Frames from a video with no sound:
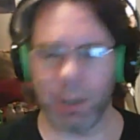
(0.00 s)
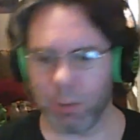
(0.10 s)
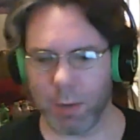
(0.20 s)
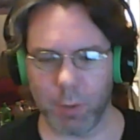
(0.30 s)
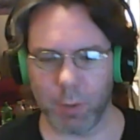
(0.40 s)
know
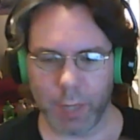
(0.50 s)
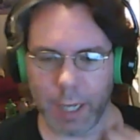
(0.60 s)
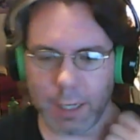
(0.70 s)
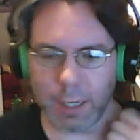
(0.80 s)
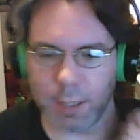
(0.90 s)
why I'm doing that
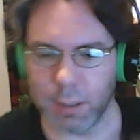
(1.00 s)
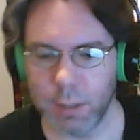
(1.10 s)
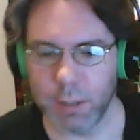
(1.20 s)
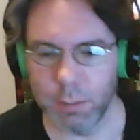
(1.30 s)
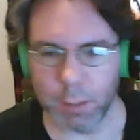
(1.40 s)

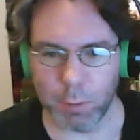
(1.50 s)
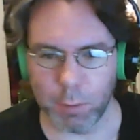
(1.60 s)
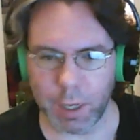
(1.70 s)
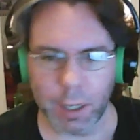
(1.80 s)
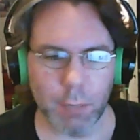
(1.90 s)
accent, but
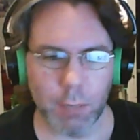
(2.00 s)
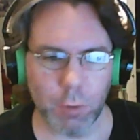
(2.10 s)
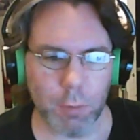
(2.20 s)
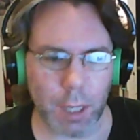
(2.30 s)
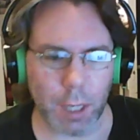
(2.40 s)
bring them
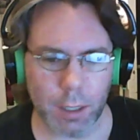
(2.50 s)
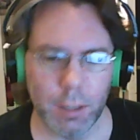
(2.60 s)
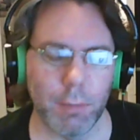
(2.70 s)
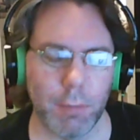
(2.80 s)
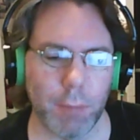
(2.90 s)
to me.
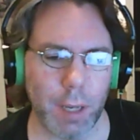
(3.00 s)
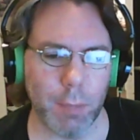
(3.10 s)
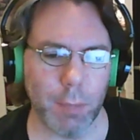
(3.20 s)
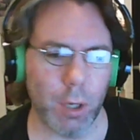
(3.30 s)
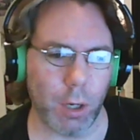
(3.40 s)
Bring
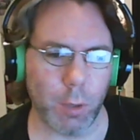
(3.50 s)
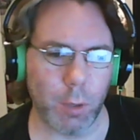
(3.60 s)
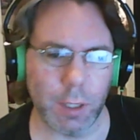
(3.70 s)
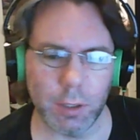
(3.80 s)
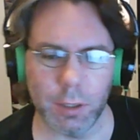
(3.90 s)
me your
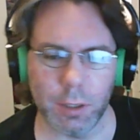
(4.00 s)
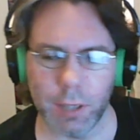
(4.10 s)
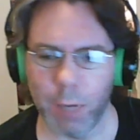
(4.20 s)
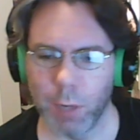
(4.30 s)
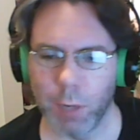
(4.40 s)
questions.
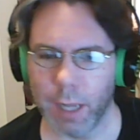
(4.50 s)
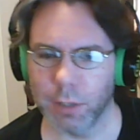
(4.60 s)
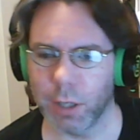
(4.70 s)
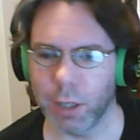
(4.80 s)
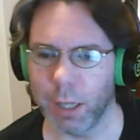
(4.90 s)
I will
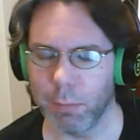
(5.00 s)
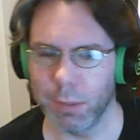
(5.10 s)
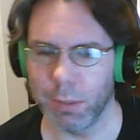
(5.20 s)
answer them.